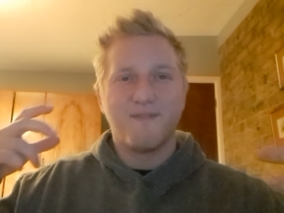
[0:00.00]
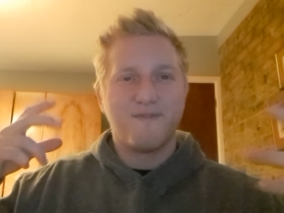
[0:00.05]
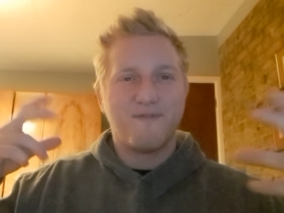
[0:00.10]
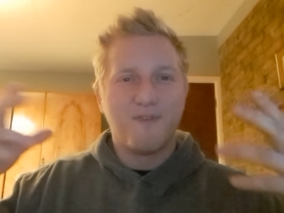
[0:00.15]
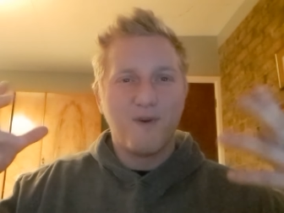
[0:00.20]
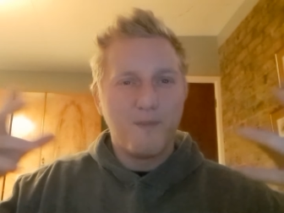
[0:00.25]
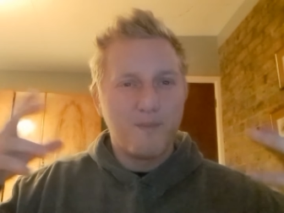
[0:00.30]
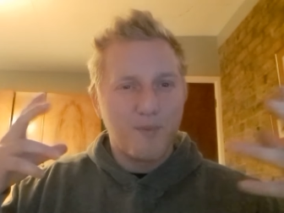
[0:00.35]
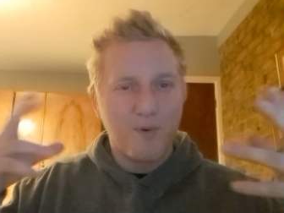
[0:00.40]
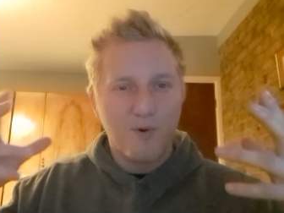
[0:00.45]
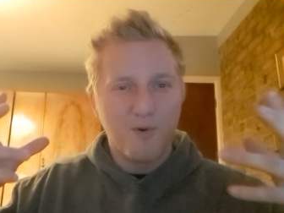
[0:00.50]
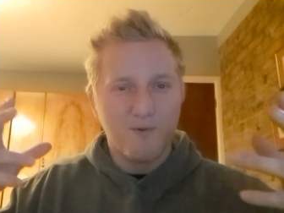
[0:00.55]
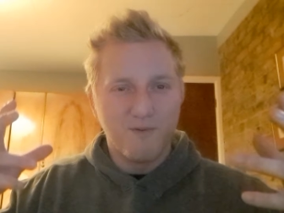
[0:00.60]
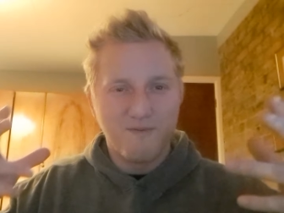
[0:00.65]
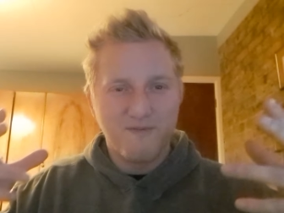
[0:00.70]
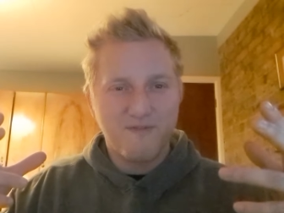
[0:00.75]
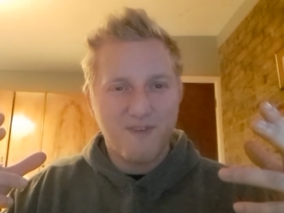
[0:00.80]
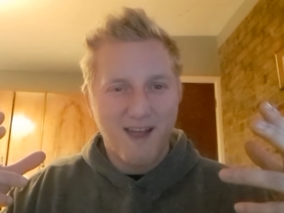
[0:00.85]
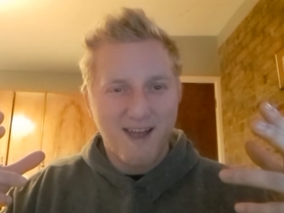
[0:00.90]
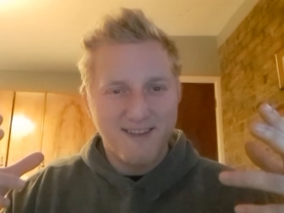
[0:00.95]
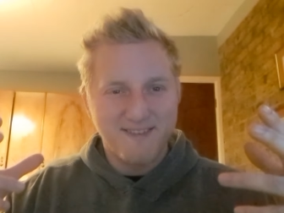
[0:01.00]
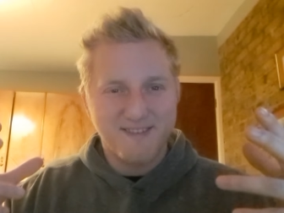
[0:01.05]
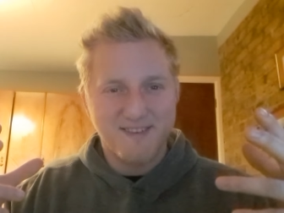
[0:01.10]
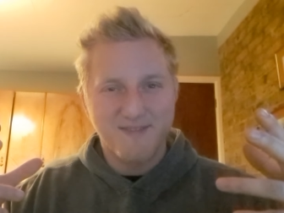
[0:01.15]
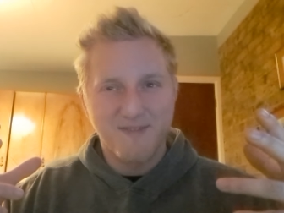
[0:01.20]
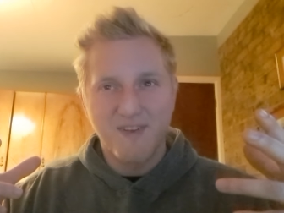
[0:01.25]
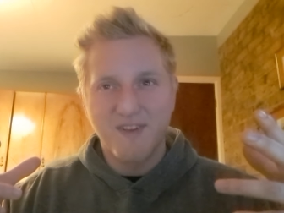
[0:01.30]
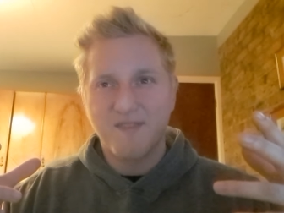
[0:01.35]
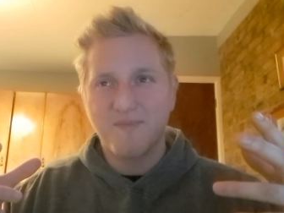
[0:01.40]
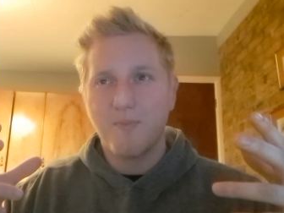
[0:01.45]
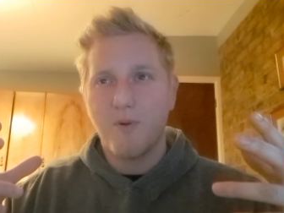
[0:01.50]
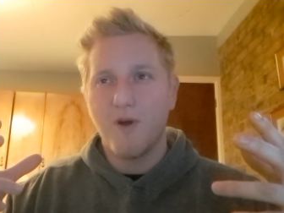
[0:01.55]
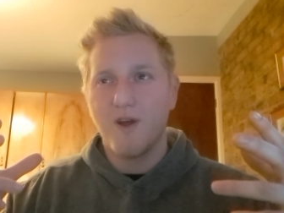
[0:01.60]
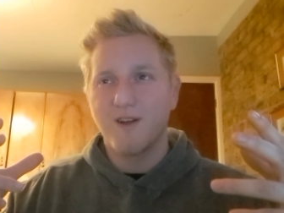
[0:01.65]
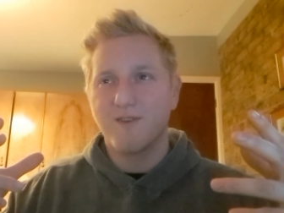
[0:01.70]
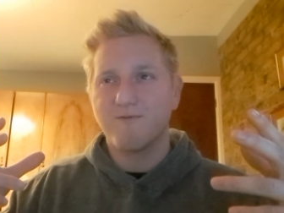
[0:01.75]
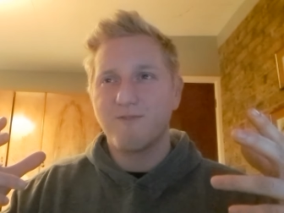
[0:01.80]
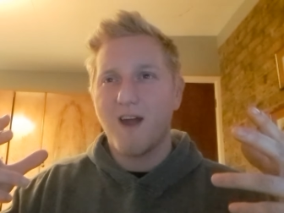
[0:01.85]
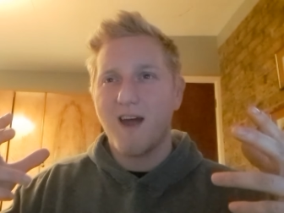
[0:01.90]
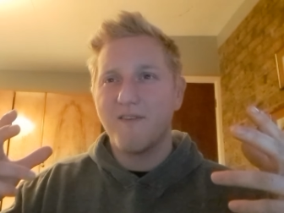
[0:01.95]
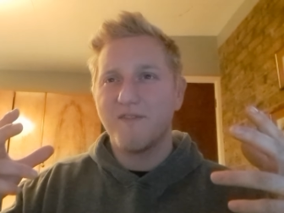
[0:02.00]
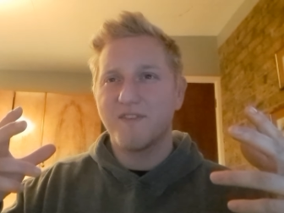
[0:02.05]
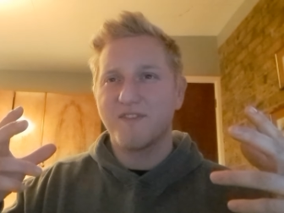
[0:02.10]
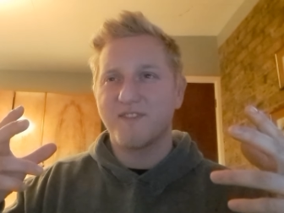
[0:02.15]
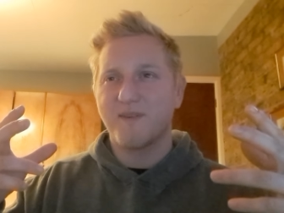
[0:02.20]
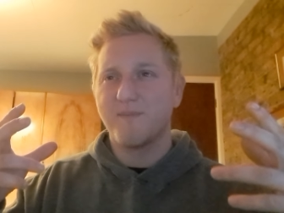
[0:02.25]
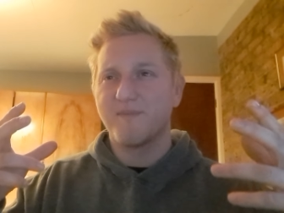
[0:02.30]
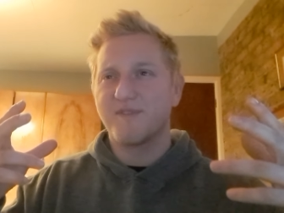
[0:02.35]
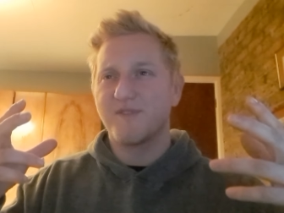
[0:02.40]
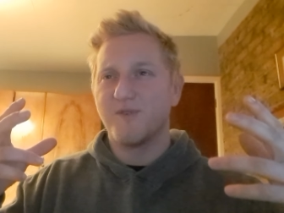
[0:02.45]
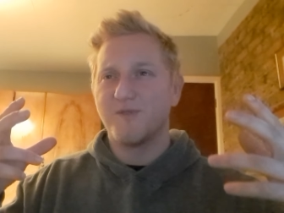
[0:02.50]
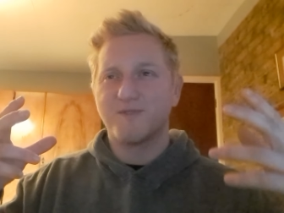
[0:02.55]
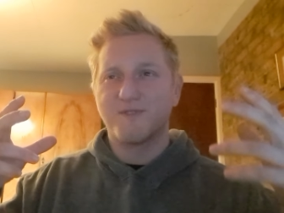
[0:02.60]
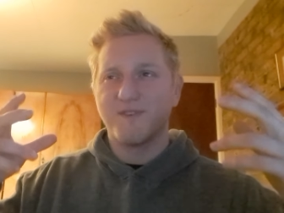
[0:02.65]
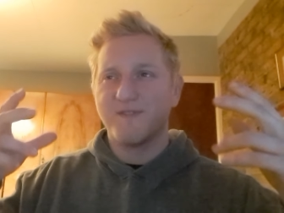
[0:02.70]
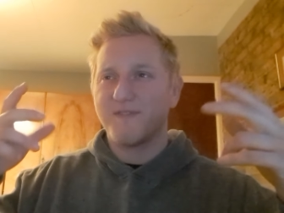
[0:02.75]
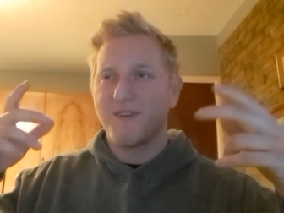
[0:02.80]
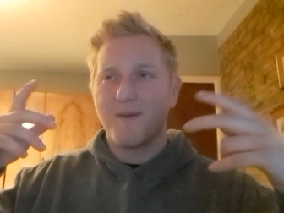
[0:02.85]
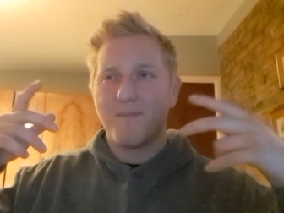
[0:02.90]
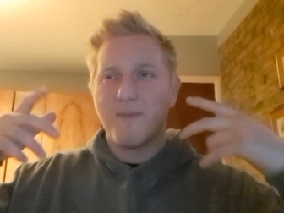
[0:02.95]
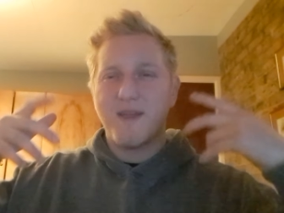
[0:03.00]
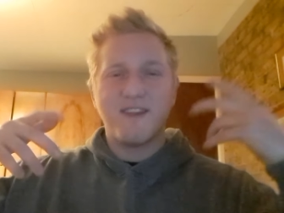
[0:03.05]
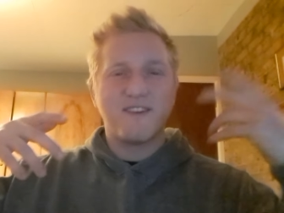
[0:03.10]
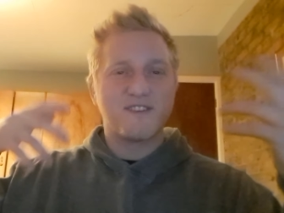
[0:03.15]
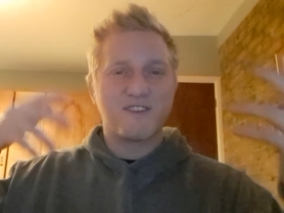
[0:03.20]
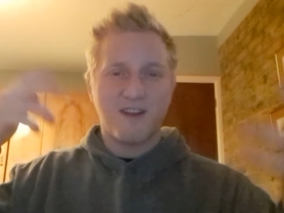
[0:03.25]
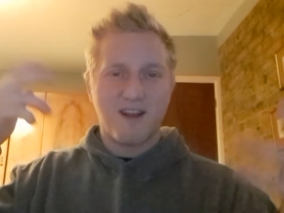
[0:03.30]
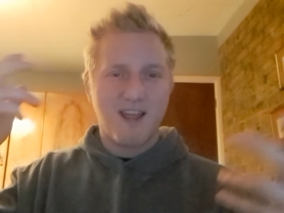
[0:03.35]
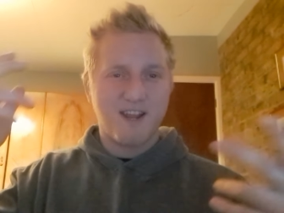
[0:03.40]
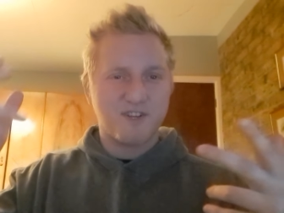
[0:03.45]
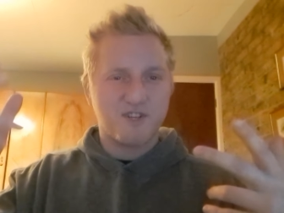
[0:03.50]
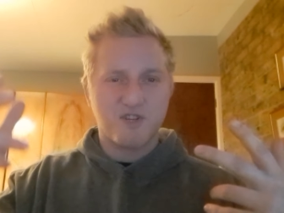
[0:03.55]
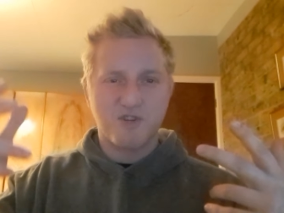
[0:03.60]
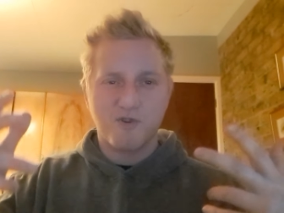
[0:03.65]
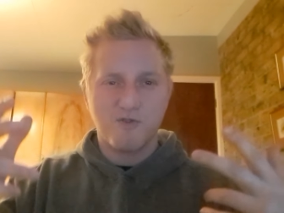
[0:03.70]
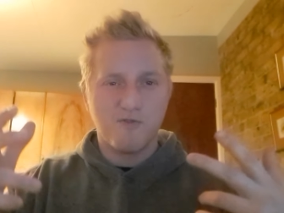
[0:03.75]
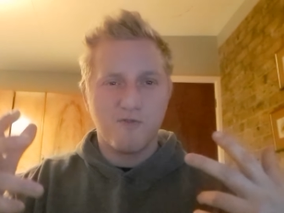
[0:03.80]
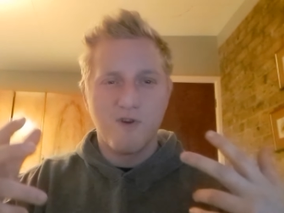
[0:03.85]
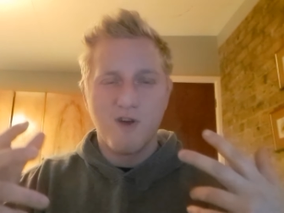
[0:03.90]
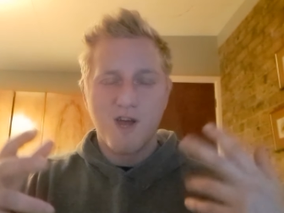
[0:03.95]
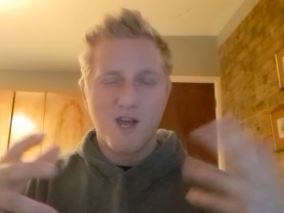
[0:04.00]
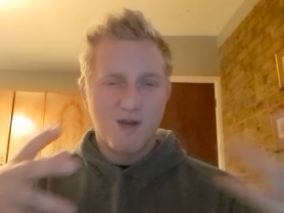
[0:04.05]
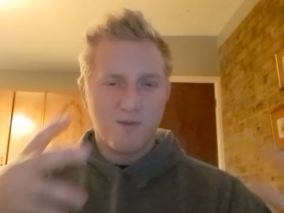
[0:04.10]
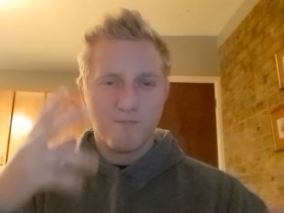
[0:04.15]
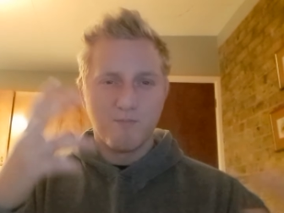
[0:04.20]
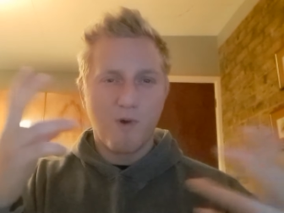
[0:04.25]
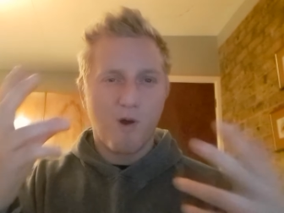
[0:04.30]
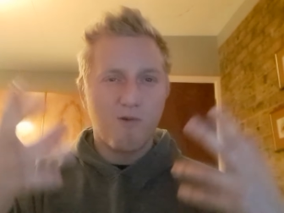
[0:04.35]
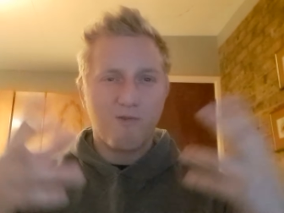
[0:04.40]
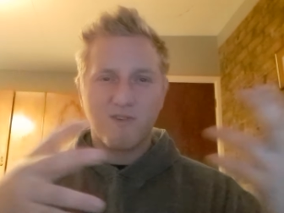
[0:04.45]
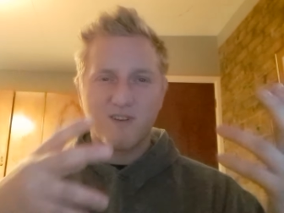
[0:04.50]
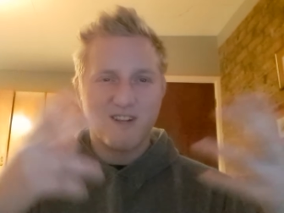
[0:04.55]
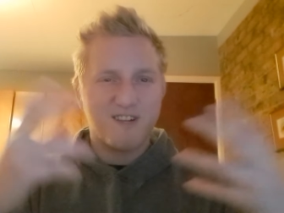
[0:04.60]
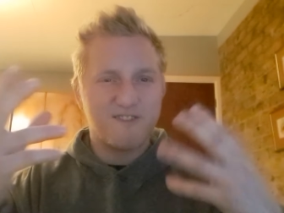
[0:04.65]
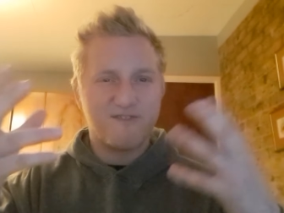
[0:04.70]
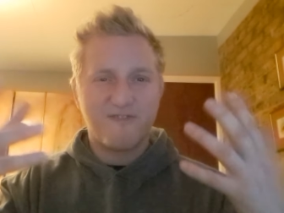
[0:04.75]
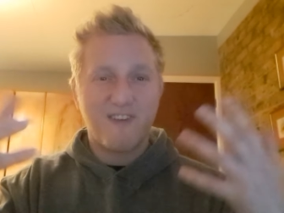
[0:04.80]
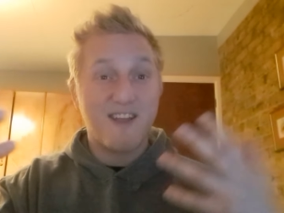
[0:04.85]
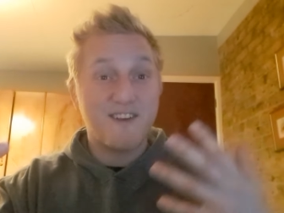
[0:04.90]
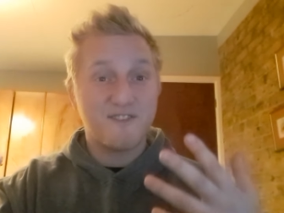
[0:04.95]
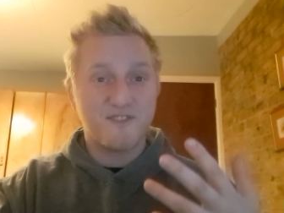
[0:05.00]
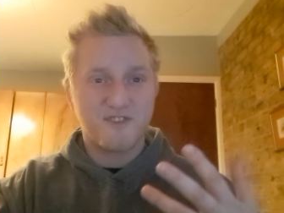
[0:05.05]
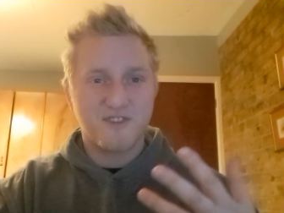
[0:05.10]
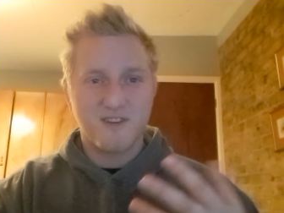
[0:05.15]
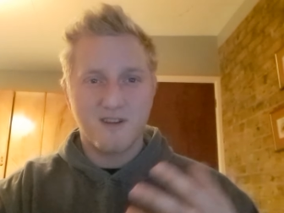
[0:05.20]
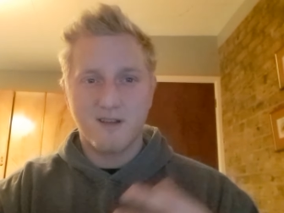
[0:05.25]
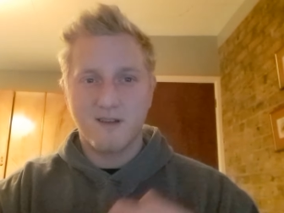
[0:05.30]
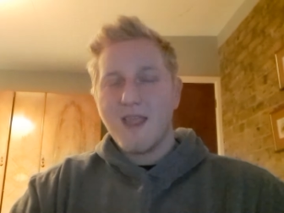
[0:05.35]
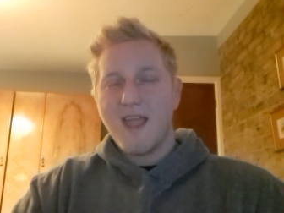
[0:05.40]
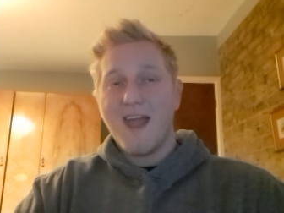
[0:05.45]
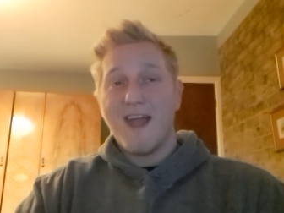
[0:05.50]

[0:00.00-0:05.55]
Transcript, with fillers: football fans at this point, rather some sort of um, intellectual moral adventure.